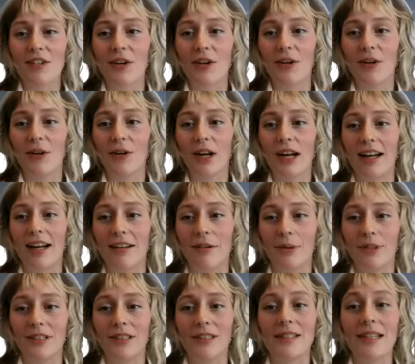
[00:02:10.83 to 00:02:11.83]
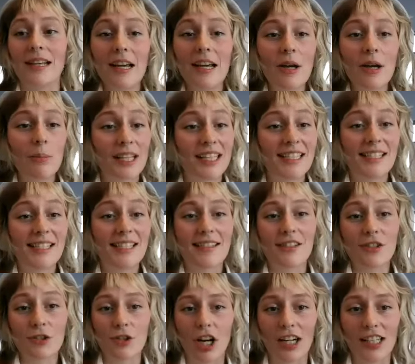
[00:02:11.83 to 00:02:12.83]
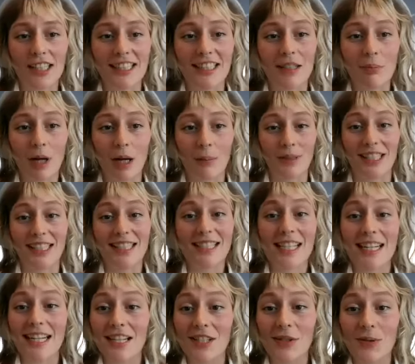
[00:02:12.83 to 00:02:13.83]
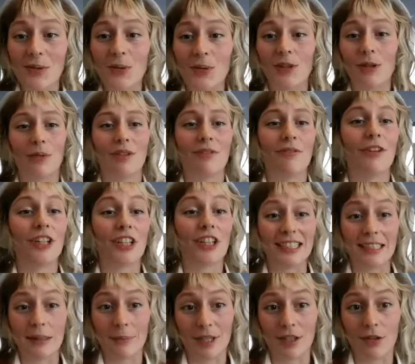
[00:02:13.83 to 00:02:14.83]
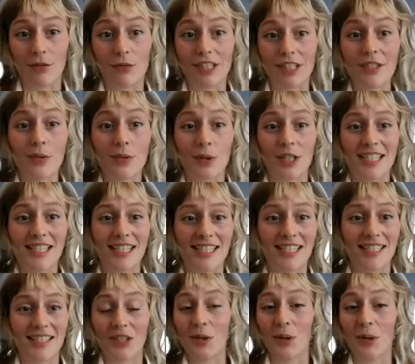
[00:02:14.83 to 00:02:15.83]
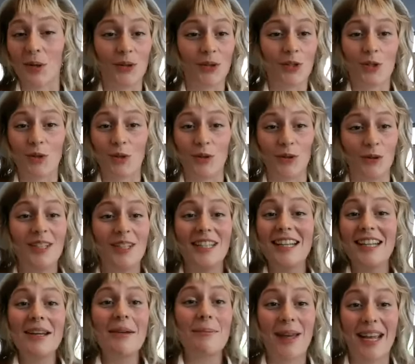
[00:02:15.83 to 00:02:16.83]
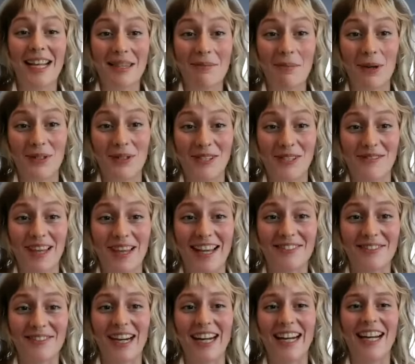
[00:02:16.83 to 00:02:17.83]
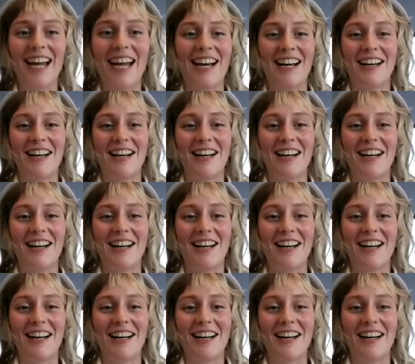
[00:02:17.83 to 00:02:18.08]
so I was placed in a struggling public city school with very limited resources and told to make the most of that, right?